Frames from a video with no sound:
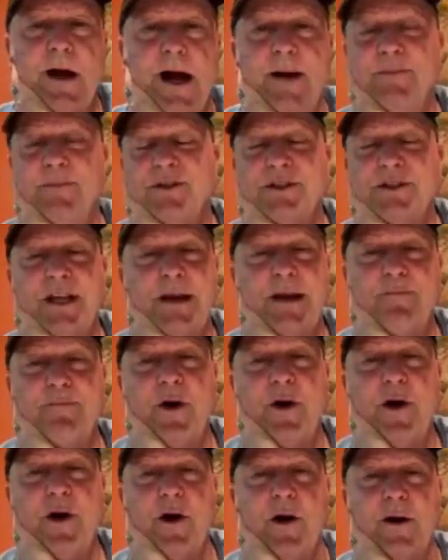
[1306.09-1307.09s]
Umstead
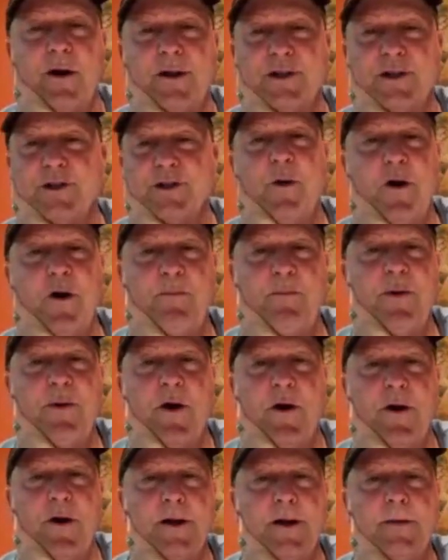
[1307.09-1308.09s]
Park, a small
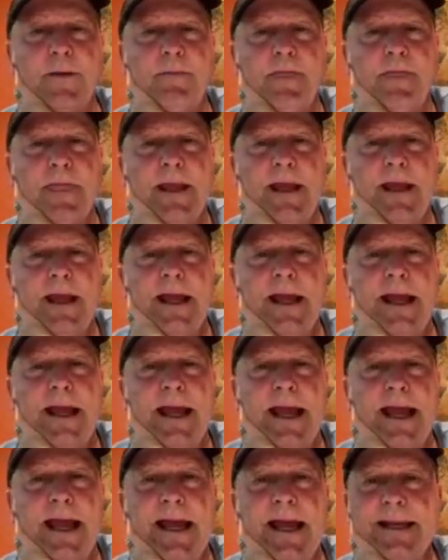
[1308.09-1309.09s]
park,
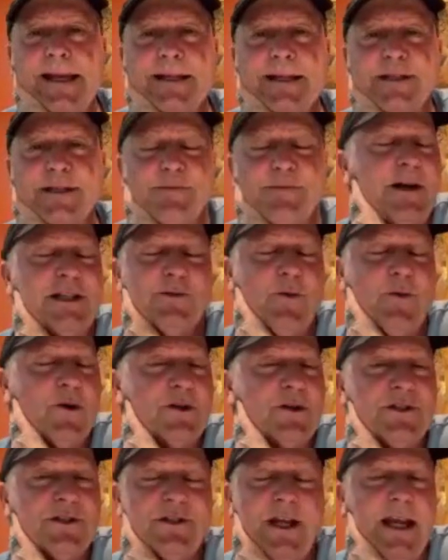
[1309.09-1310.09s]
and it's much
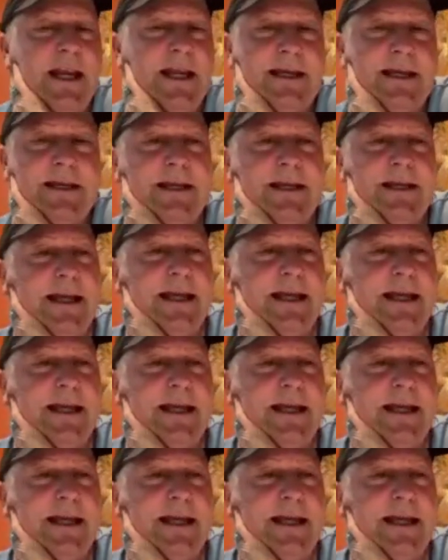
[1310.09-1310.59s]
more scenic.